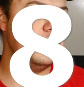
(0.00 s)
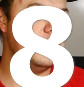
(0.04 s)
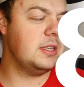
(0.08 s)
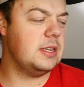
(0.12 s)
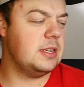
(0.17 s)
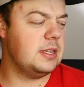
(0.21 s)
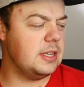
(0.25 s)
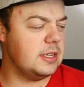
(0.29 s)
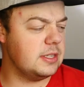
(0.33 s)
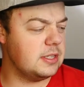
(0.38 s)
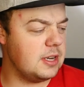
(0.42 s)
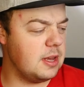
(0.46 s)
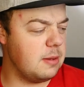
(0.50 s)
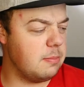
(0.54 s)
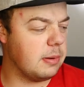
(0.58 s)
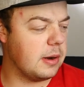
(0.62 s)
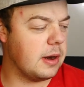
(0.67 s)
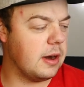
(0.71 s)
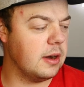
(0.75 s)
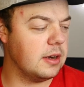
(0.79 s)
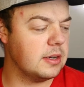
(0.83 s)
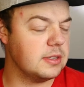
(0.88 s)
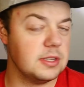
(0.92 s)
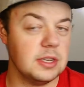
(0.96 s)
was a Disney
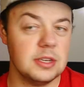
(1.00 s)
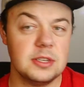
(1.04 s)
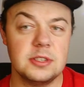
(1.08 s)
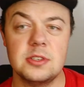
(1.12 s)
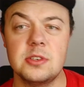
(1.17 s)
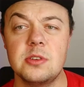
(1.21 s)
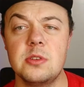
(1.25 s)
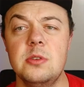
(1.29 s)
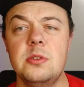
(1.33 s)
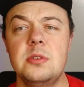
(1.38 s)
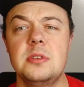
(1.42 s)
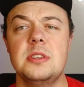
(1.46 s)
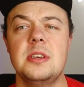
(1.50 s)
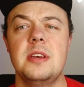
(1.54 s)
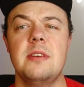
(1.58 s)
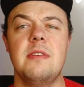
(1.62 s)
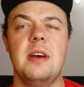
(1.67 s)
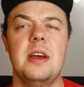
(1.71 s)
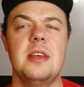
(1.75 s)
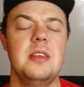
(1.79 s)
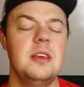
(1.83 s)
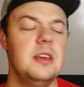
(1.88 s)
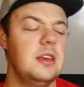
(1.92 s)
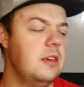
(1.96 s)
Parks exclusive.
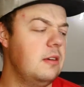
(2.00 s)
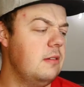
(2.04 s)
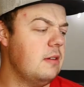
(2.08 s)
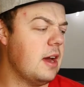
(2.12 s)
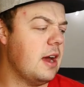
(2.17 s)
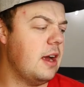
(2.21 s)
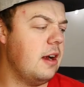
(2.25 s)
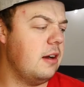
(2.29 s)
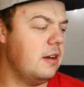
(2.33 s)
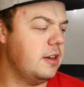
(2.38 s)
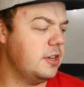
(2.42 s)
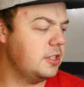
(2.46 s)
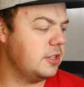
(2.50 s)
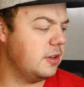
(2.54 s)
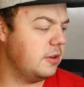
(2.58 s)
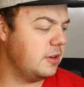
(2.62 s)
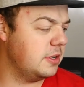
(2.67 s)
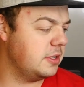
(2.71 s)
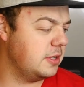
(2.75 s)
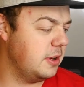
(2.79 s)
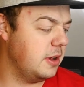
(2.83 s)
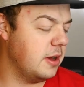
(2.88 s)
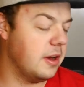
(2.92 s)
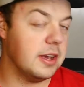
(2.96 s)
I think you, I already showed
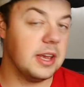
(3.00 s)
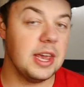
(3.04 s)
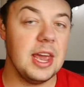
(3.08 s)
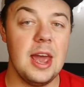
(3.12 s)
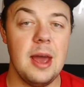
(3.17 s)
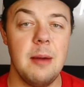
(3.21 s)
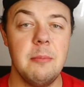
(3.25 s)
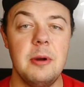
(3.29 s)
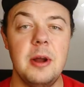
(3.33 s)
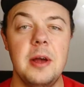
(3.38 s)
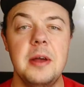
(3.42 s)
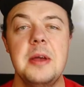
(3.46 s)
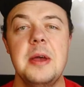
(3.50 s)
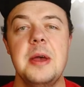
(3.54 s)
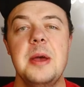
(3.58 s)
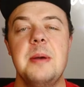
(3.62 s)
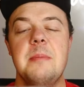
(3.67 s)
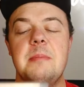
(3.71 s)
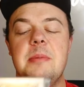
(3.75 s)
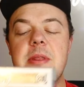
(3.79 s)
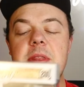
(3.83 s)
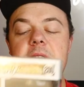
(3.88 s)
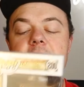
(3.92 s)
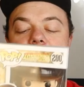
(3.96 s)
it to you on camera,
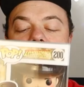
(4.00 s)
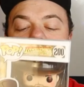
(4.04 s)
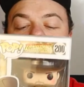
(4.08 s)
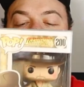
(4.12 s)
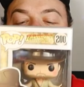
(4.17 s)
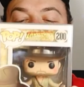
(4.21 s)
but this